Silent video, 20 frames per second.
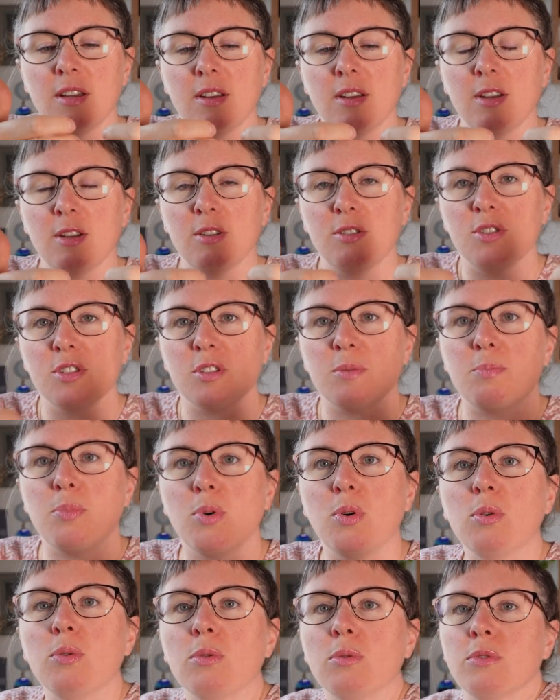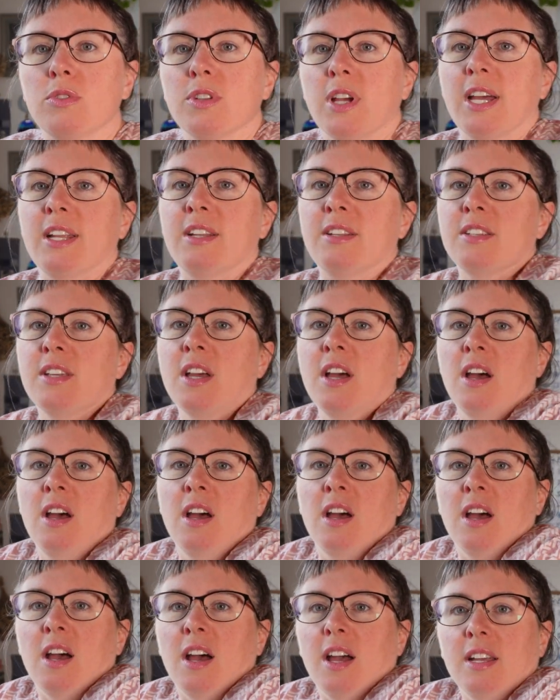it just pulled, and
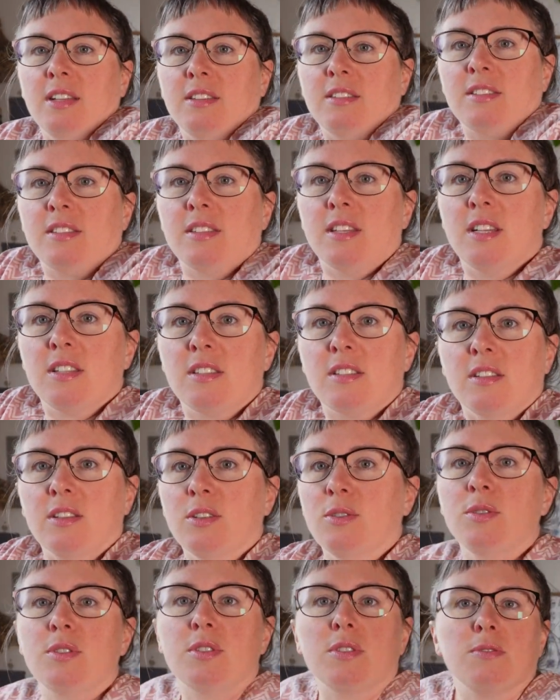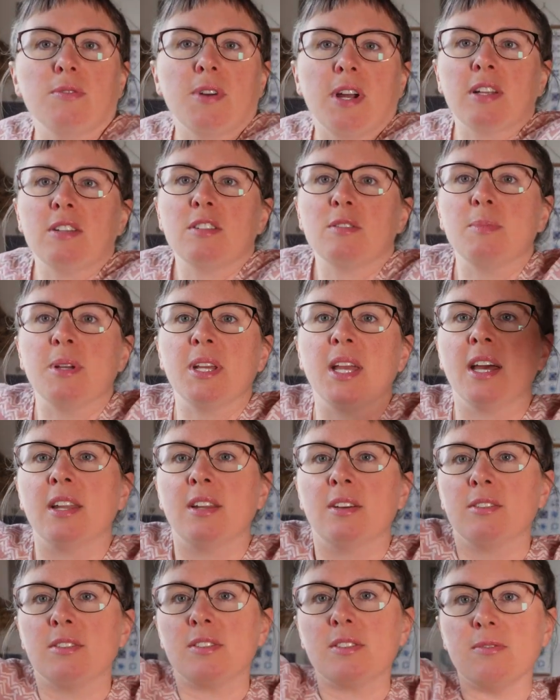it's it's loose around me,
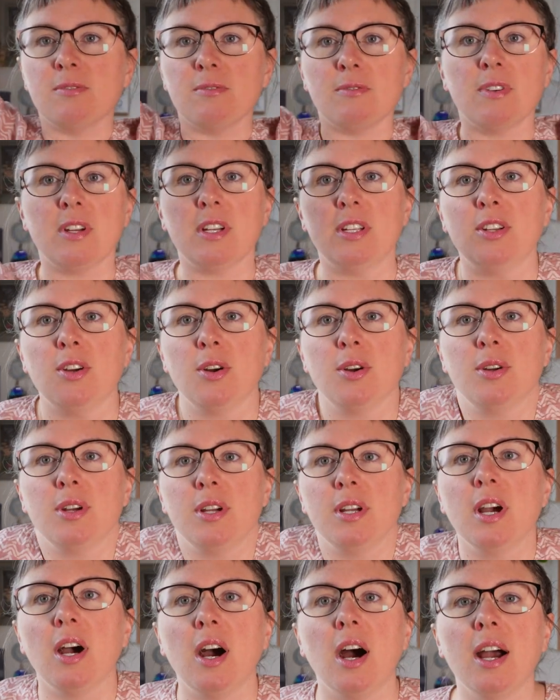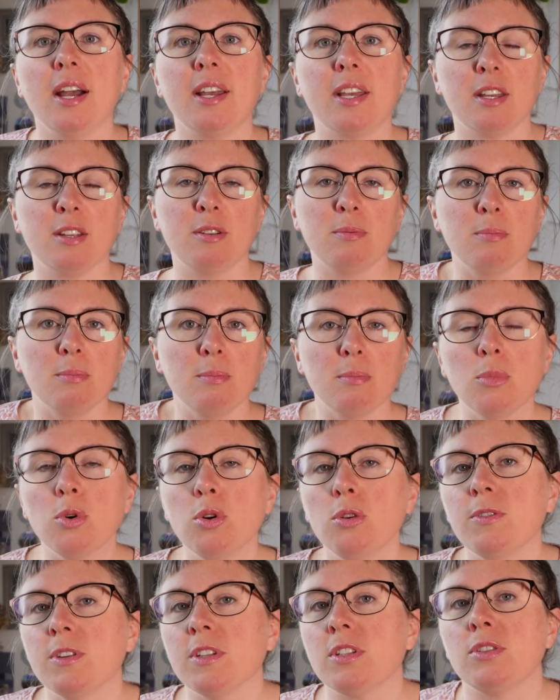and it's, you know, I can
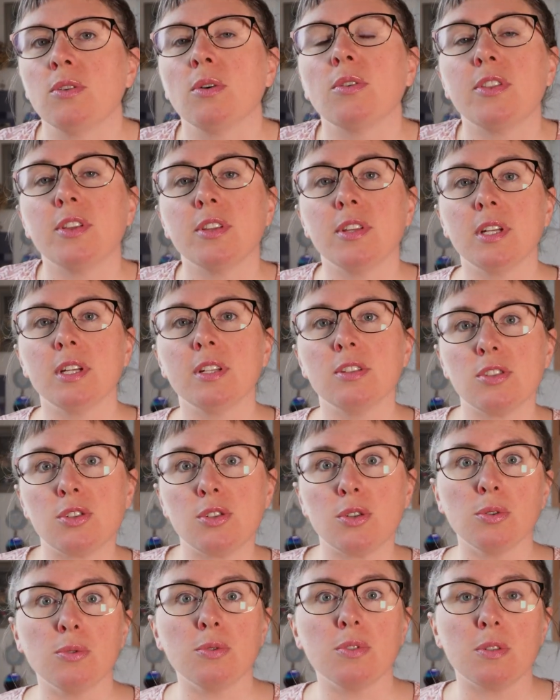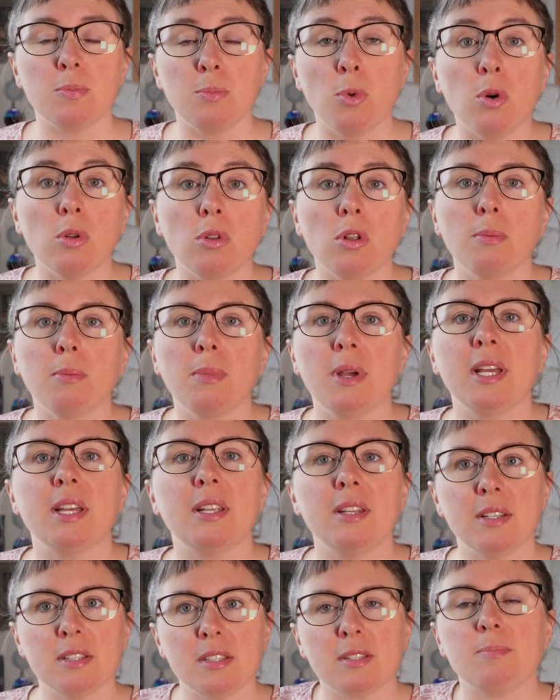move. It's not that it's too small on me
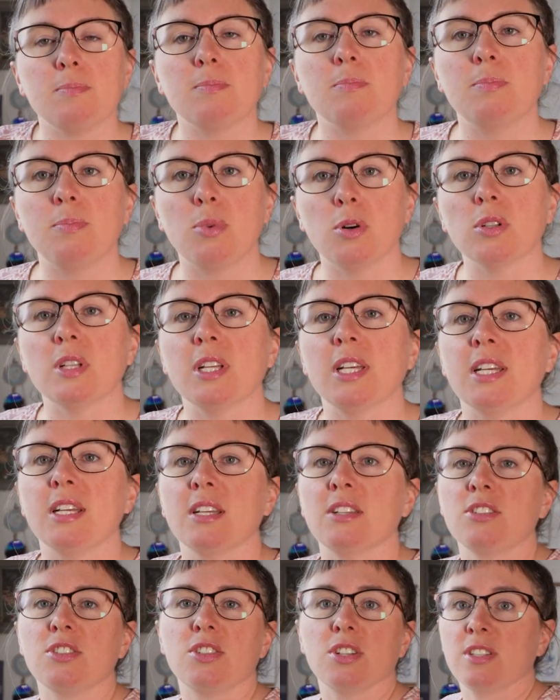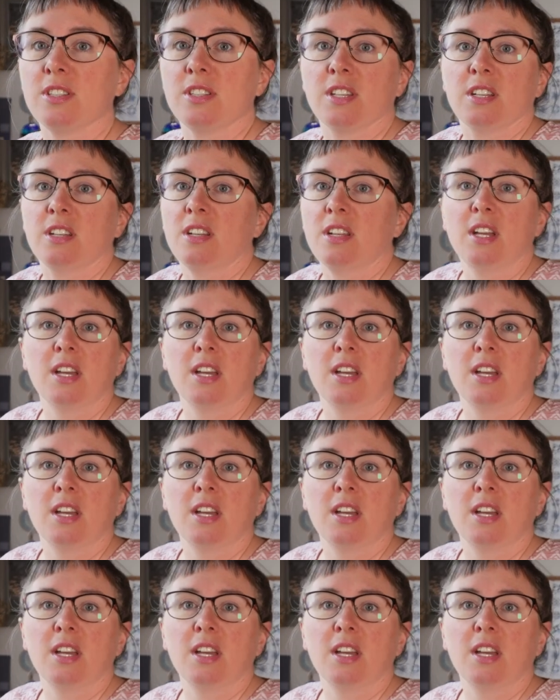and it's pulling. It's just that